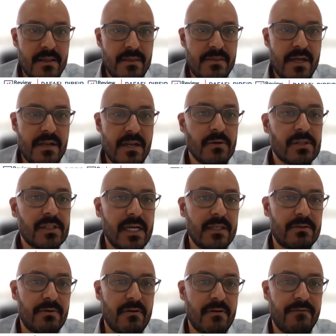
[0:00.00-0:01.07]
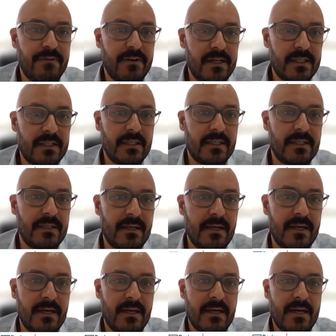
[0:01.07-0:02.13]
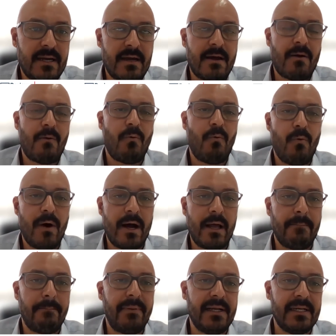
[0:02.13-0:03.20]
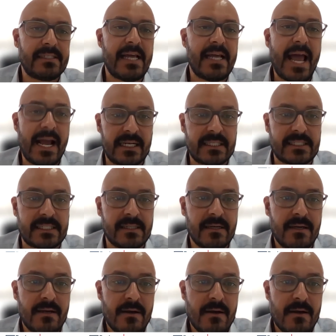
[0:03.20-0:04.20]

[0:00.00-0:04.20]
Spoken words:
the new central inverter 1 plus X,